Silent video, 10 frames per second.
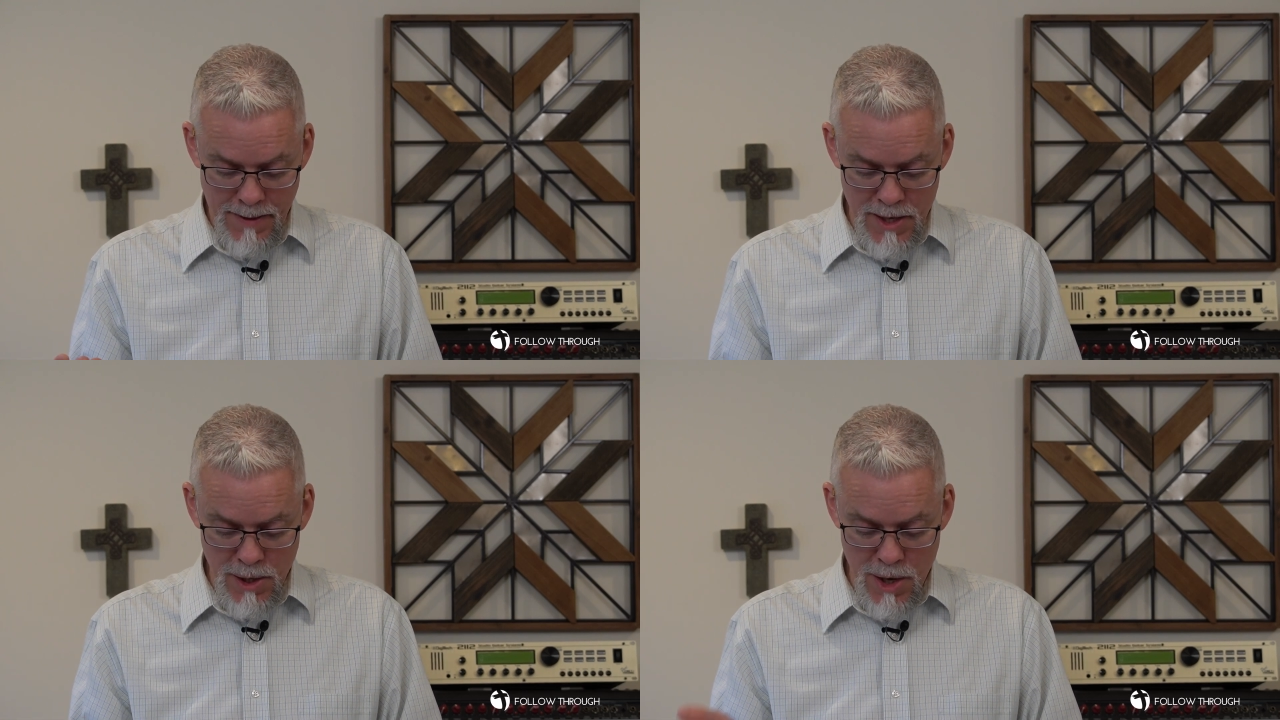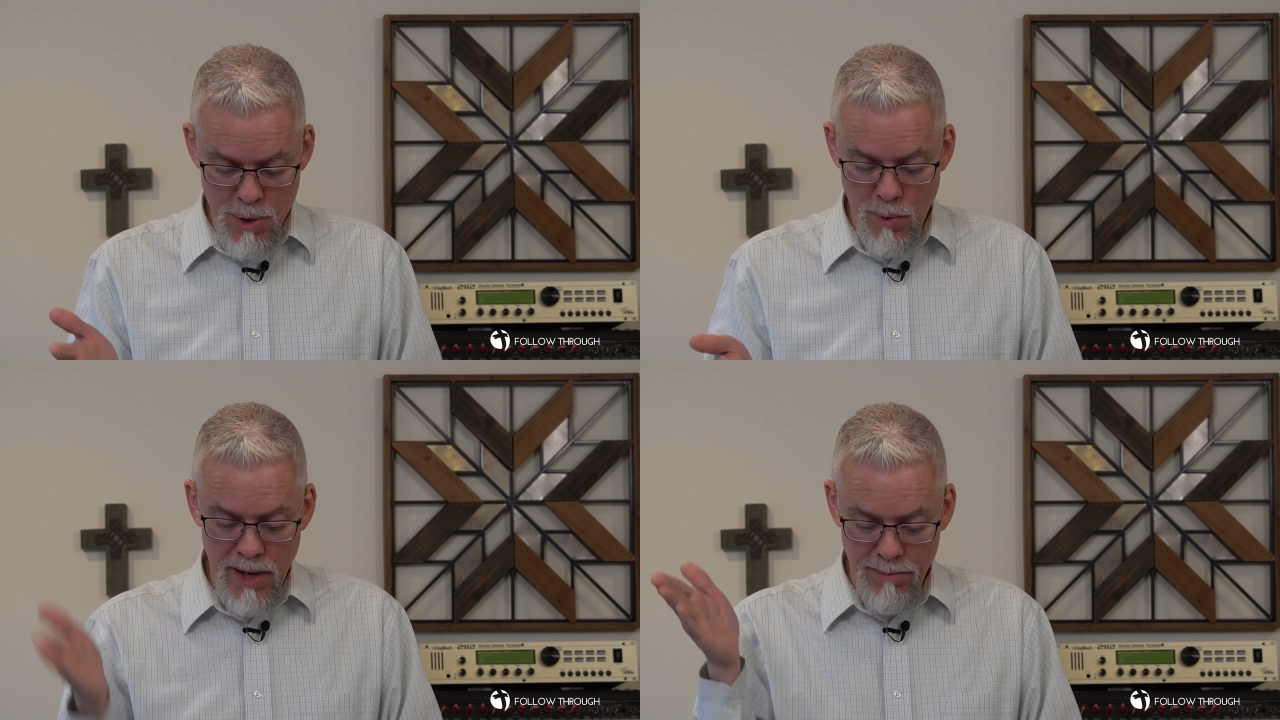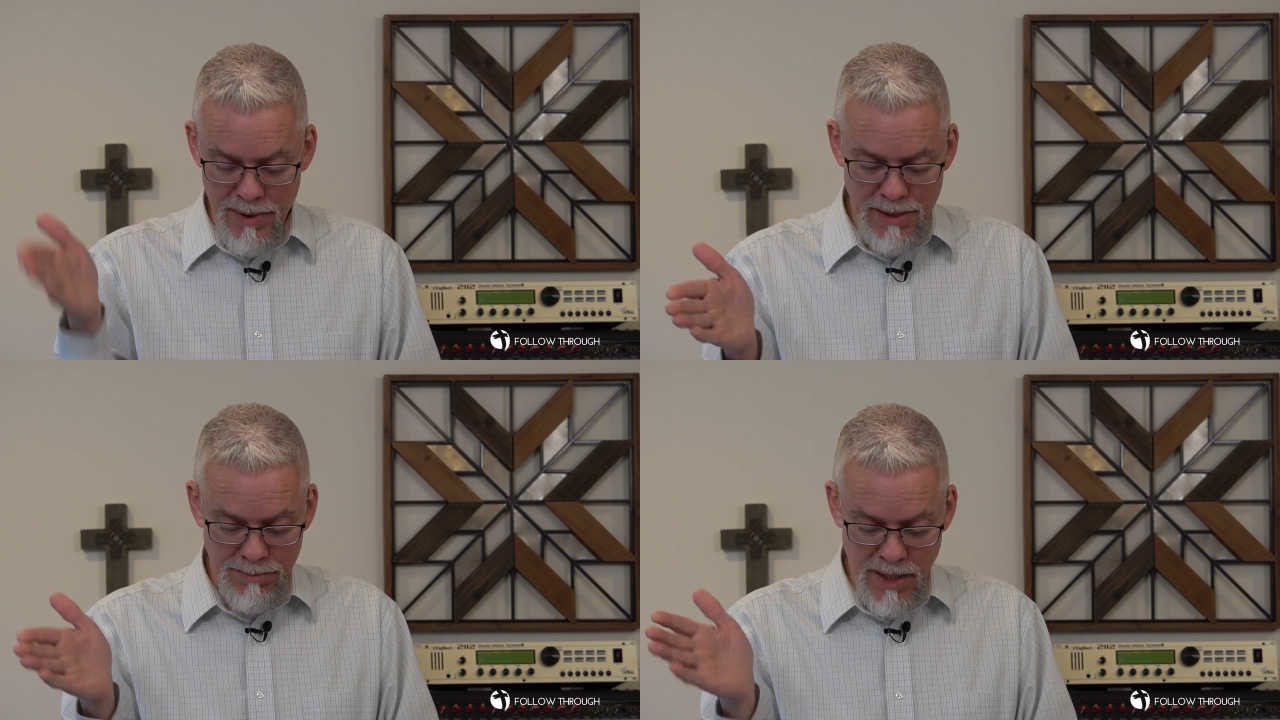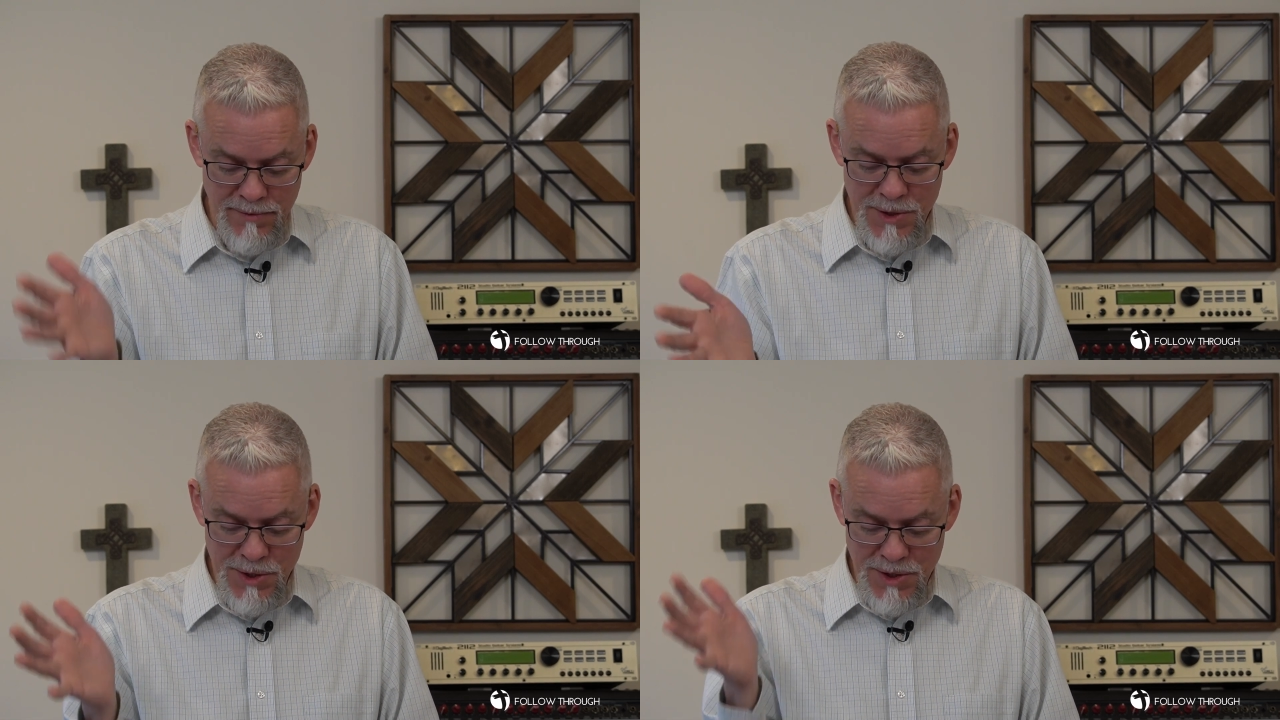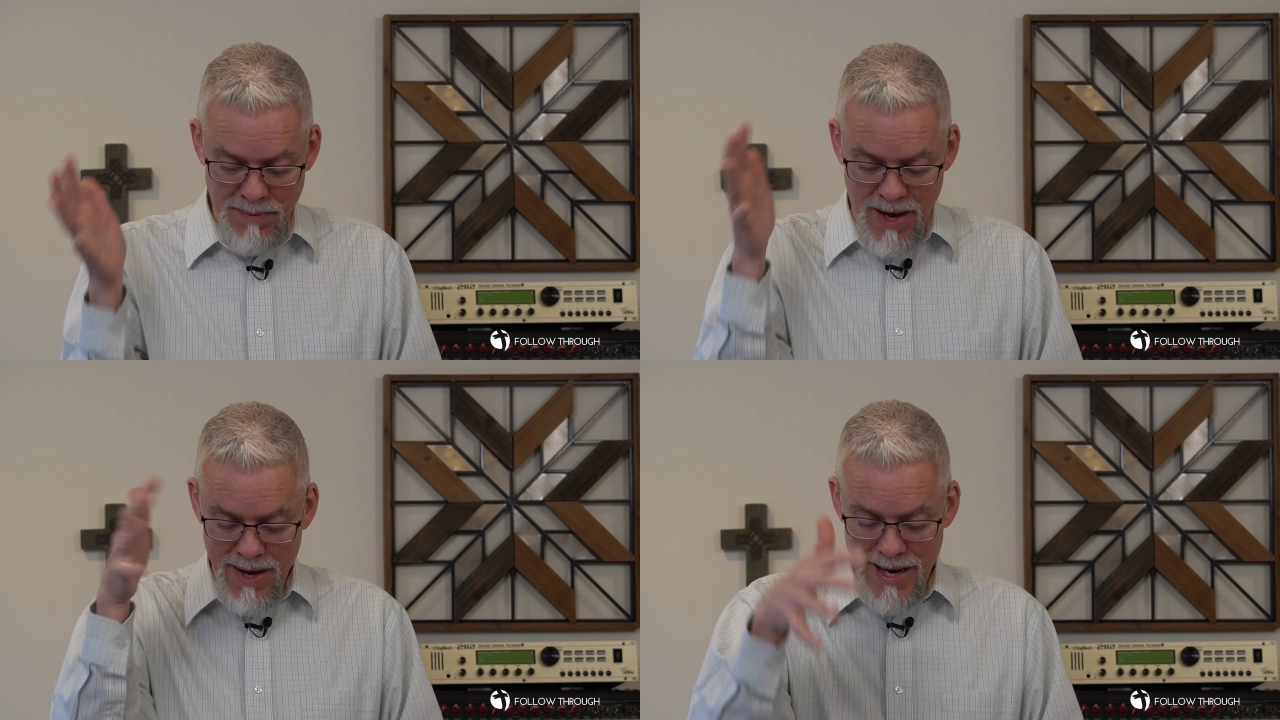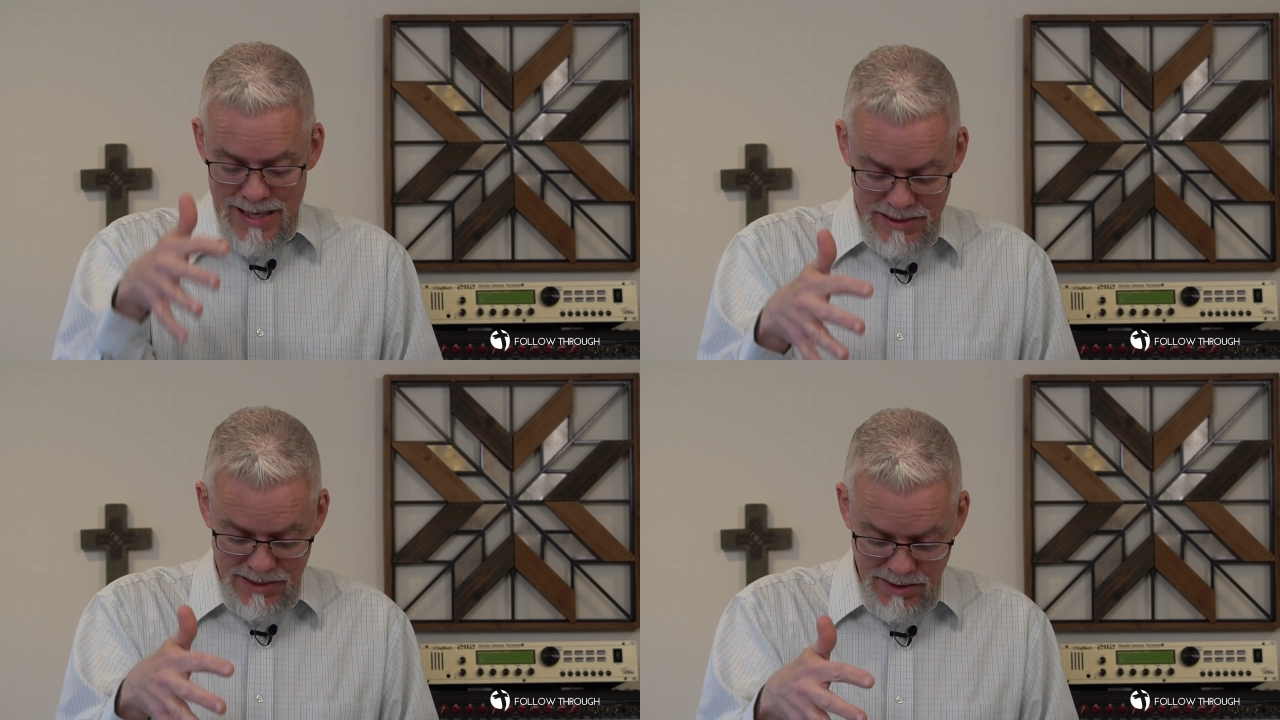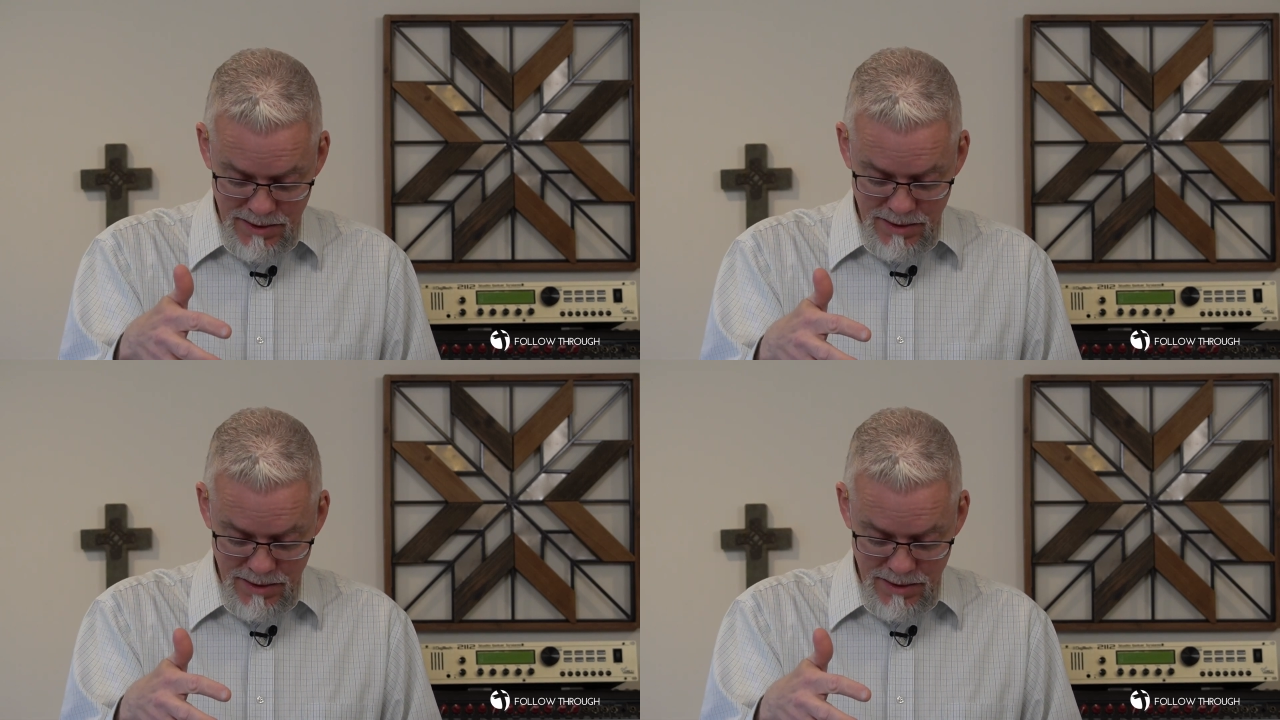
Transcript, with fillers: and you, and you want to bring the blood of Jesus upon us.